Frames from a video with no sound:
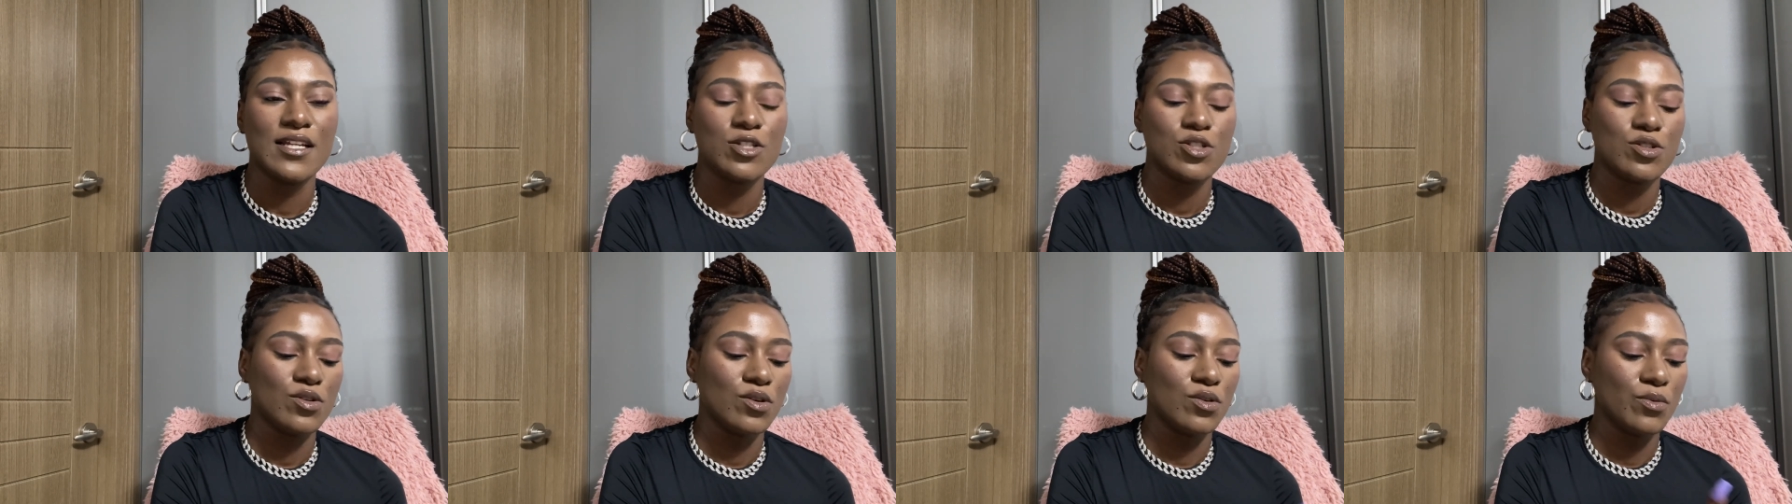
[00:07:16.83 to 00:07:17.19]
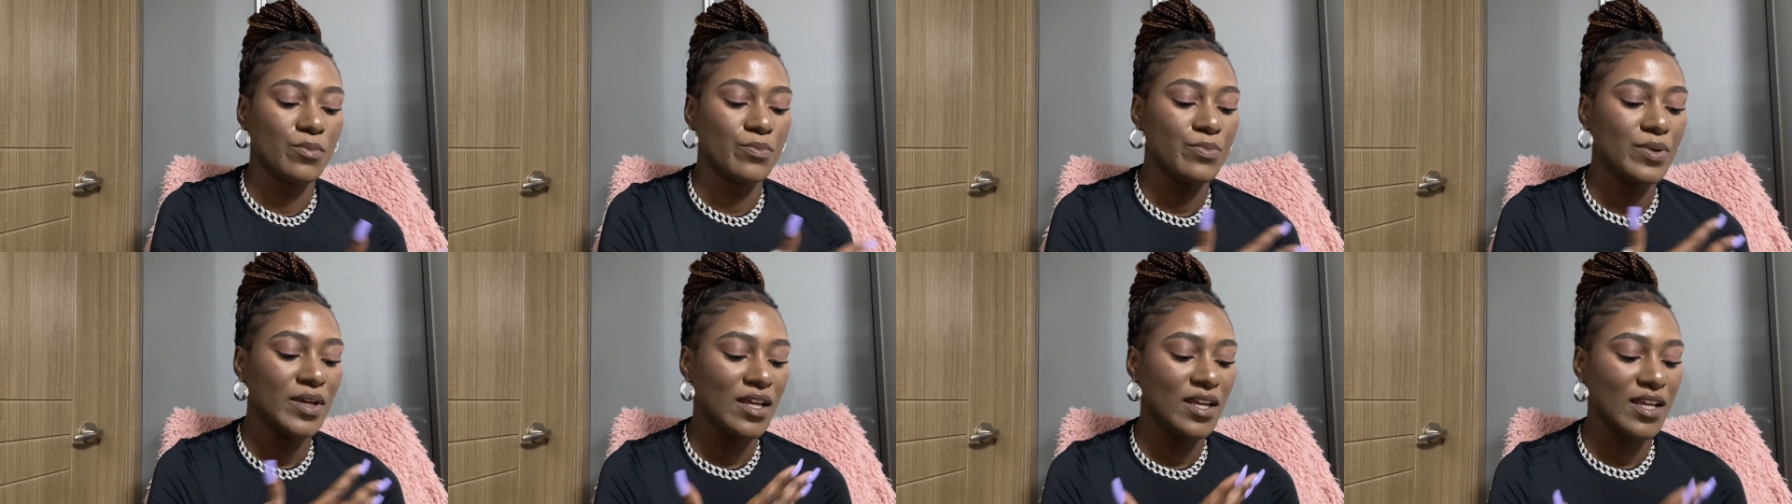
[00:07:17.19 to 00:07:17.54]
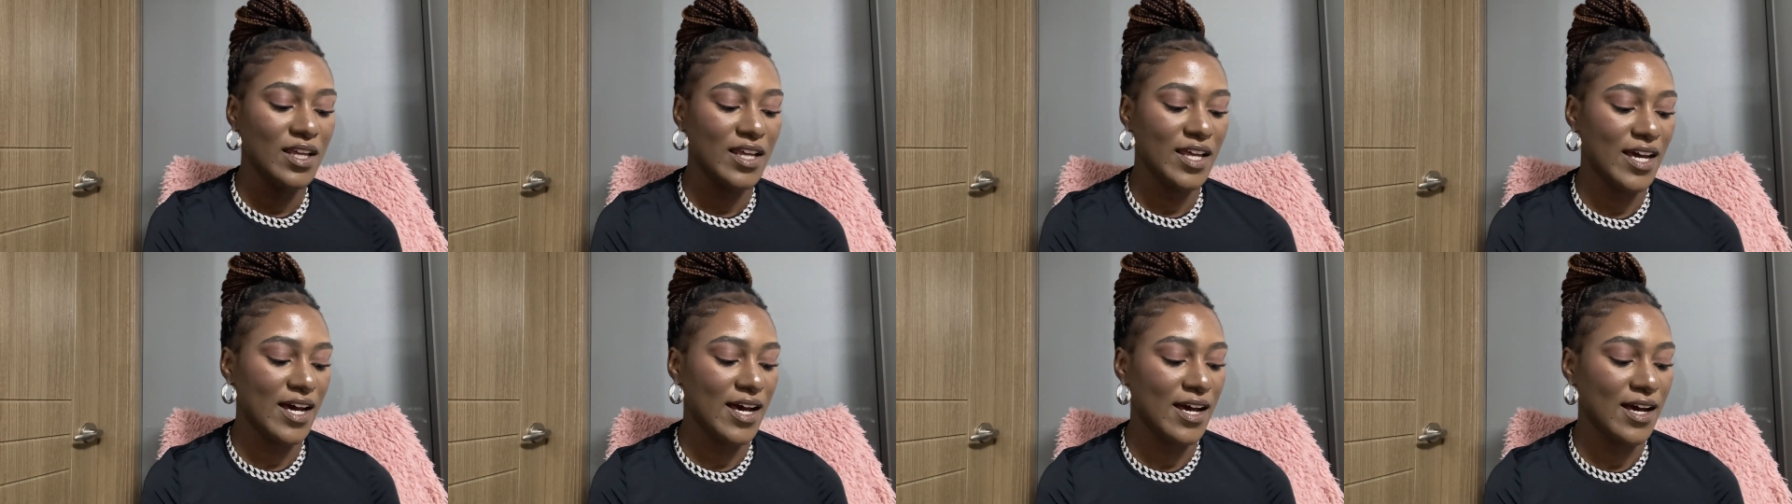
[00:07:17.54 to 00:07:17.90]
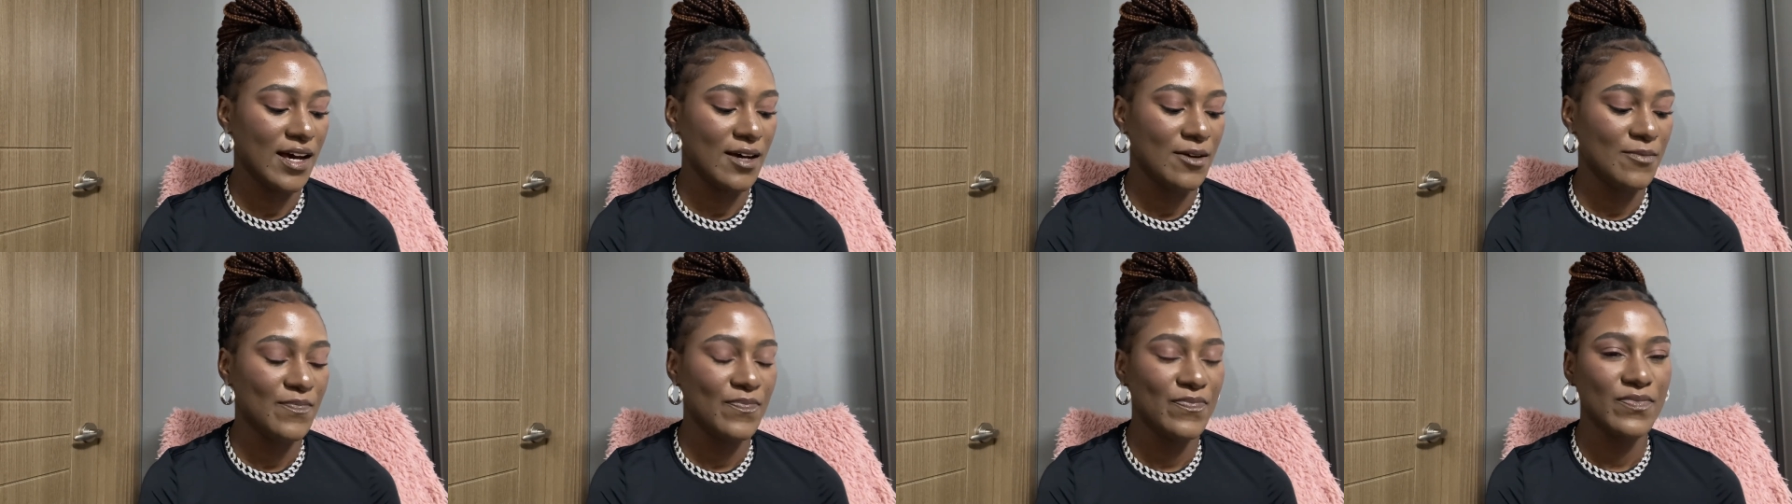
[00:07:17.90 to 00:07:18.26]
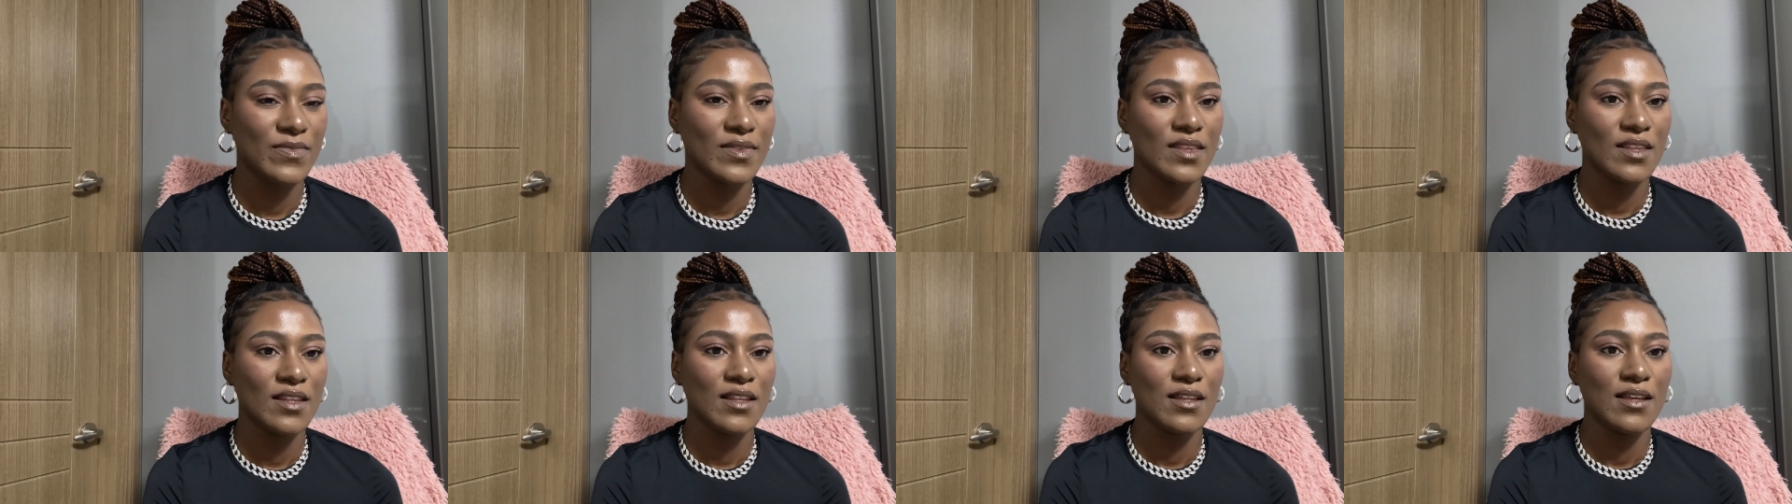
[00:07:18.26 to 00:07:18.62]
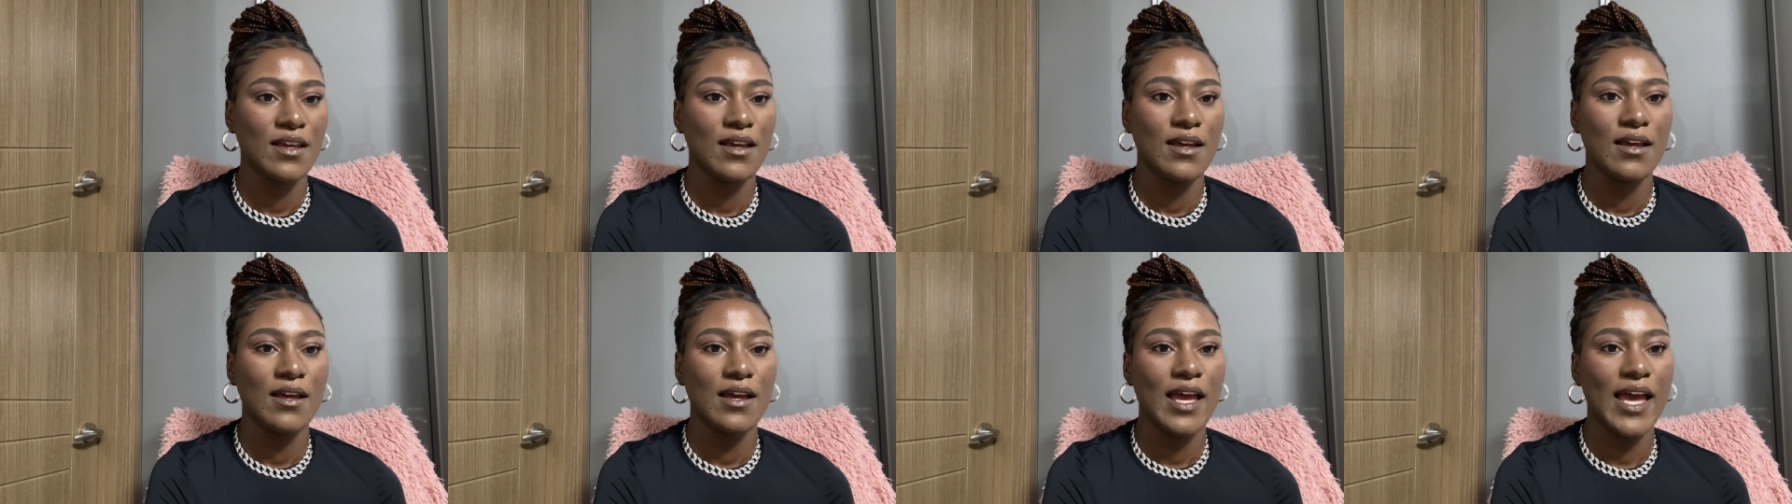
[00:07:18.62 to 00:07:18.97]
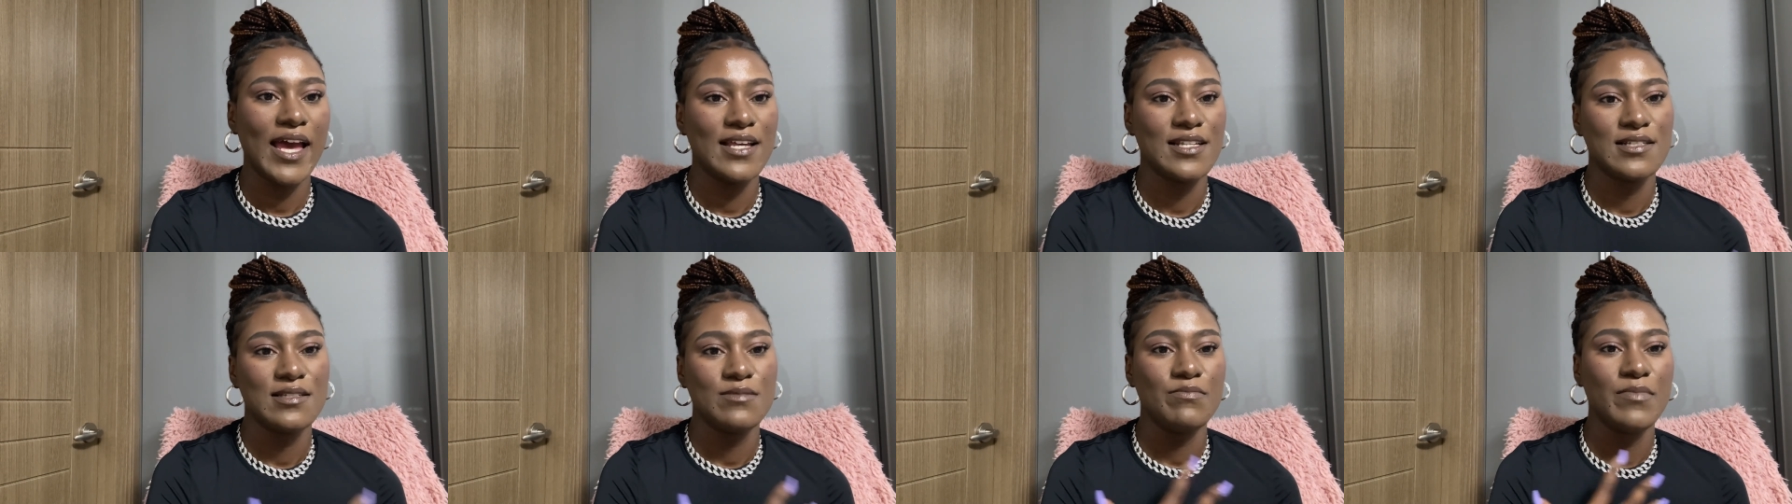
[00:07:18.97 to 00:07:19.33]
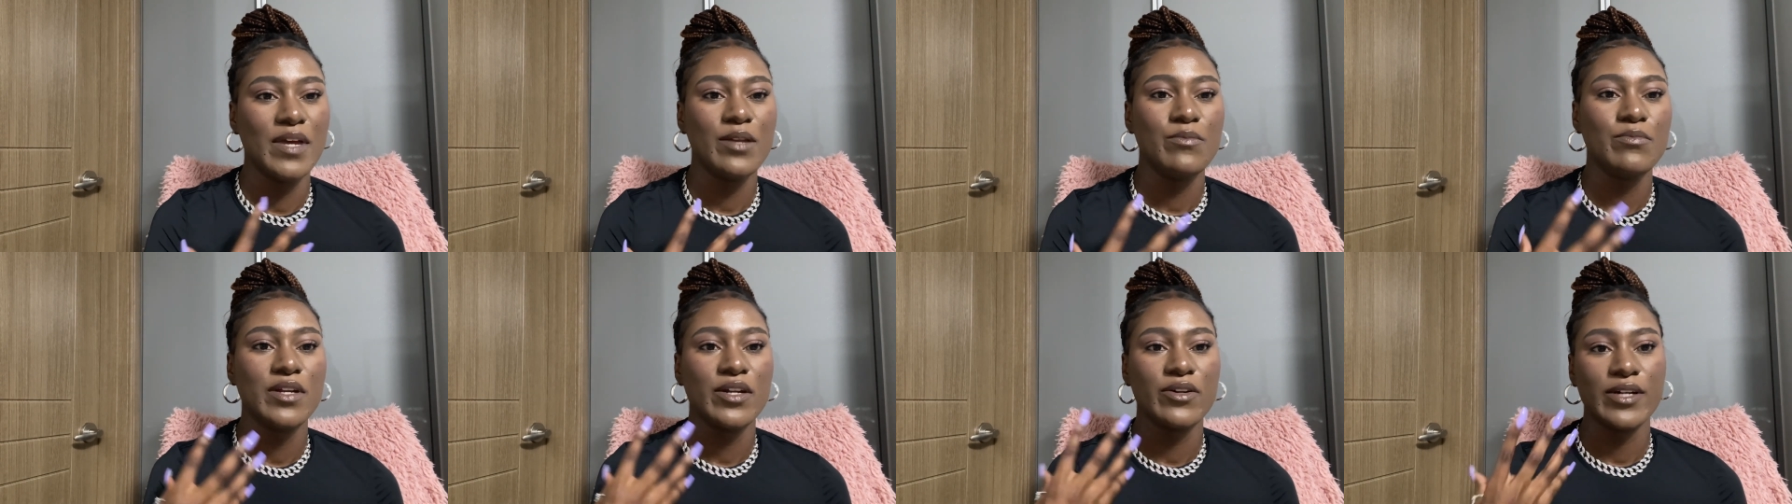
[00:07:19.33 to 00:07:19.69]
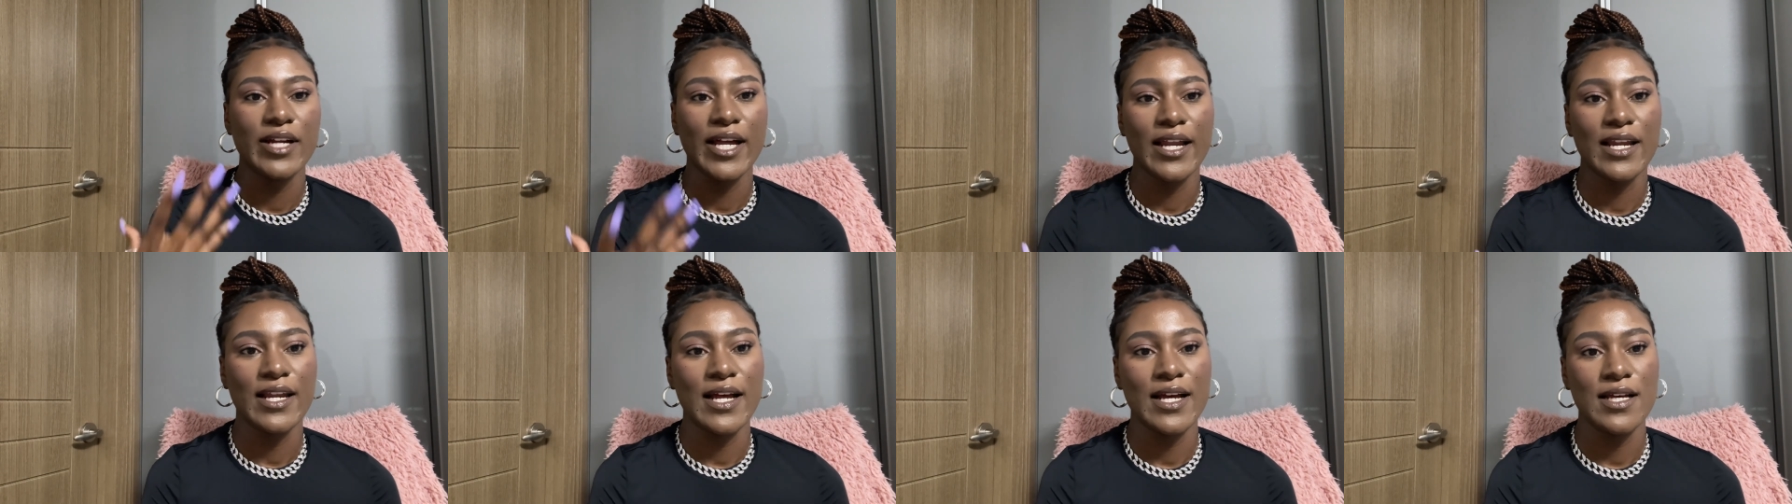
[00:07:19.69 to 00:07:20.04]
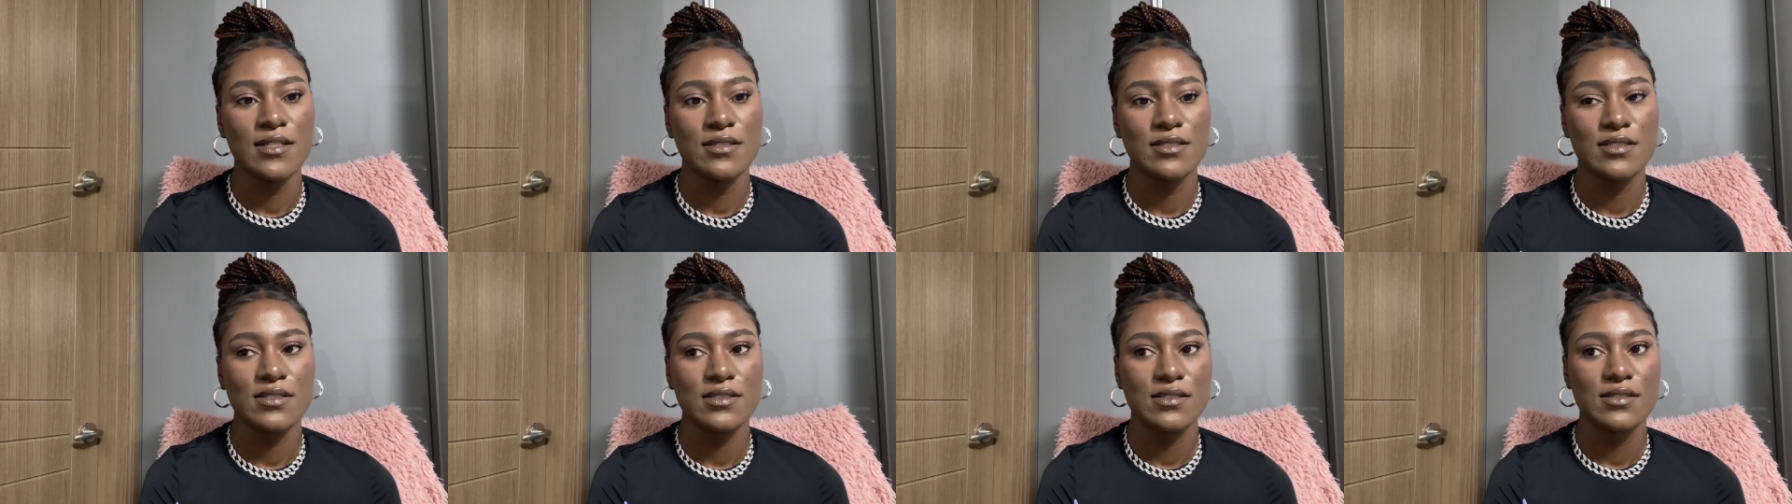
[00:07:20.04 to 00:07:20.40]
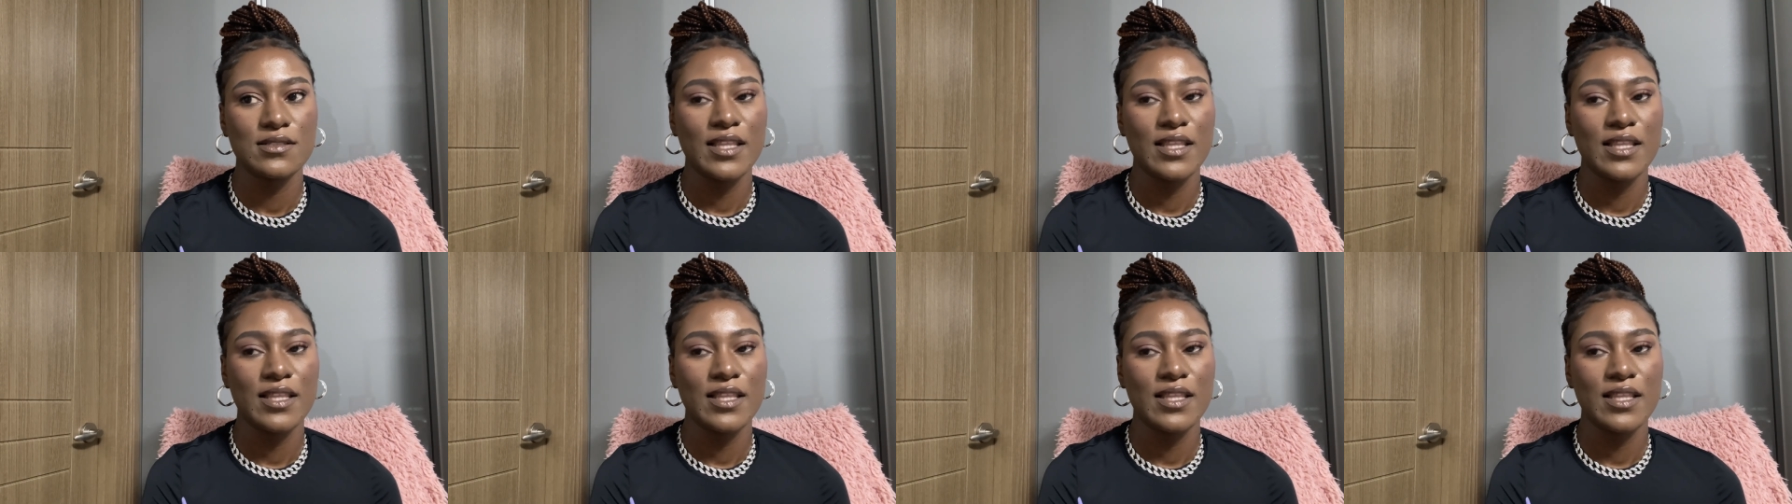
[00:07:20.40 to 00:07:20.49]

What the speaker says: So being here has made me realize